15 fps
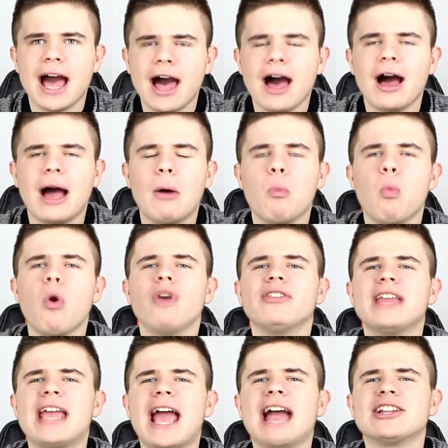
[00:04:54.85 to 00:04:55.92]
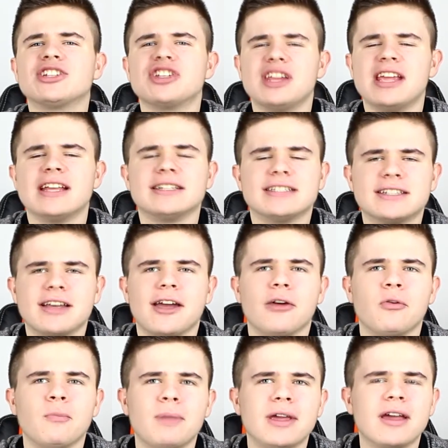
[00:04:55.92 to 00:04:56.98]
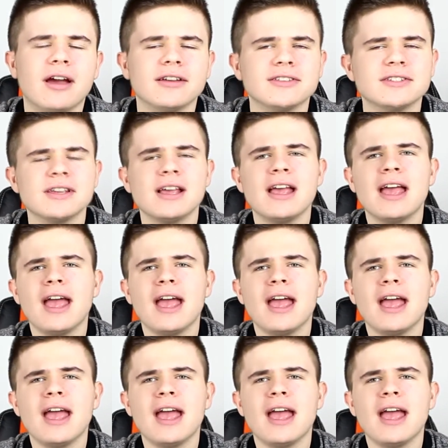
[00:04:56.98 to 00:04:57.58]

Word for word: are and what they actually entail, because